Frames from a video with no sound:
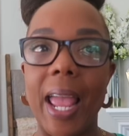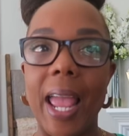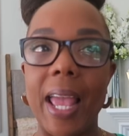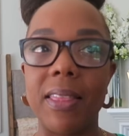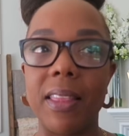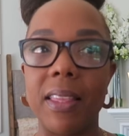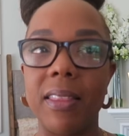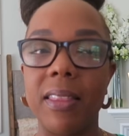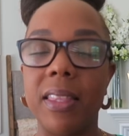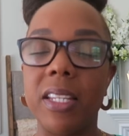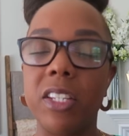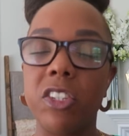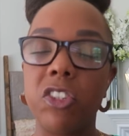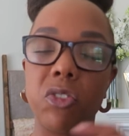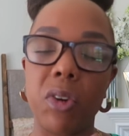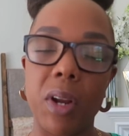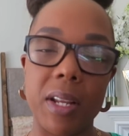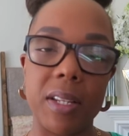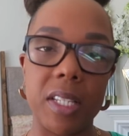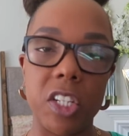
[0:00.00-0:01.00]
And then this
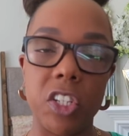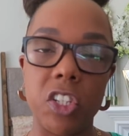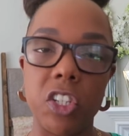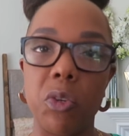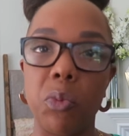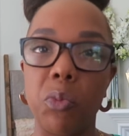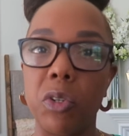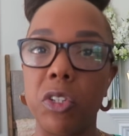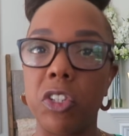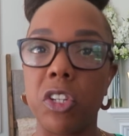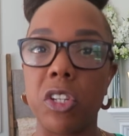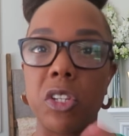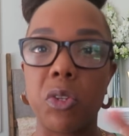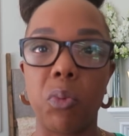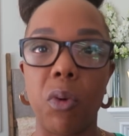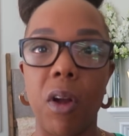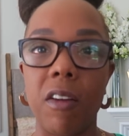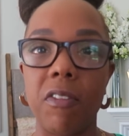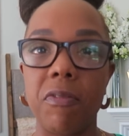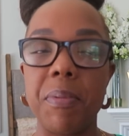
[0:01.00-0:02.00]
transition was just
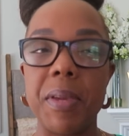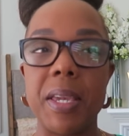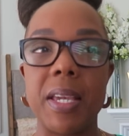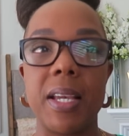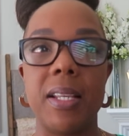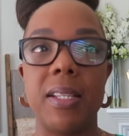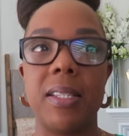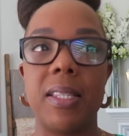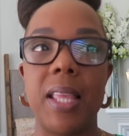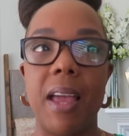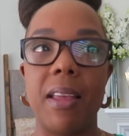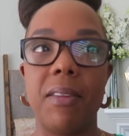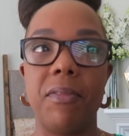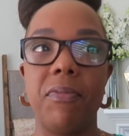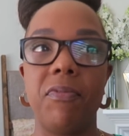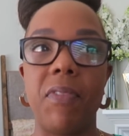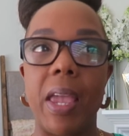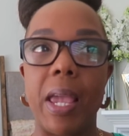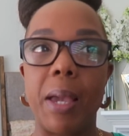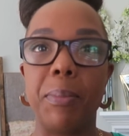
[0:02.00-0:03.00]
rough because
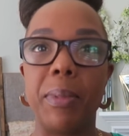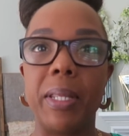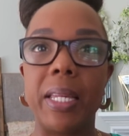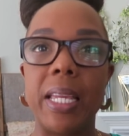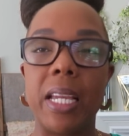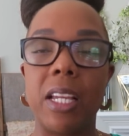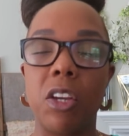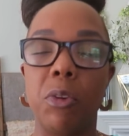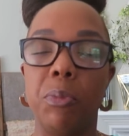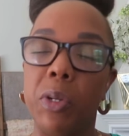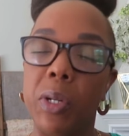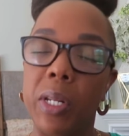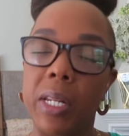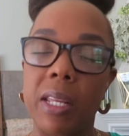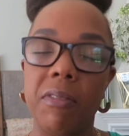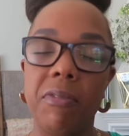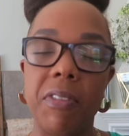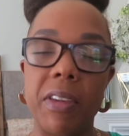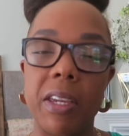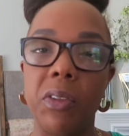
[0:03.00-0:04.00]
that family and
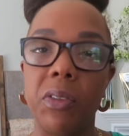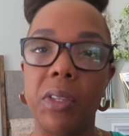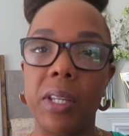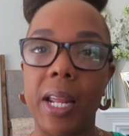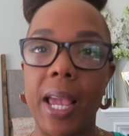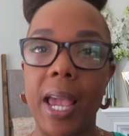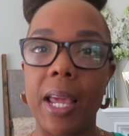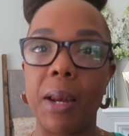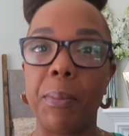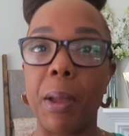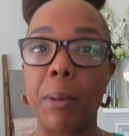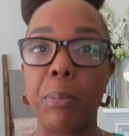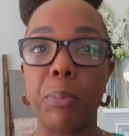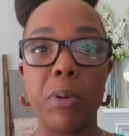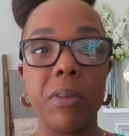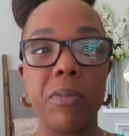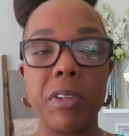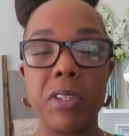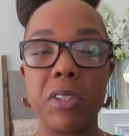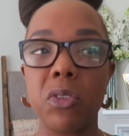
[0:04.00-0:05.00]
community feel that I had at my
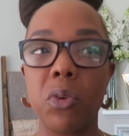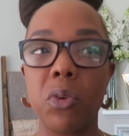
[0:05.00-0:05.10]
previous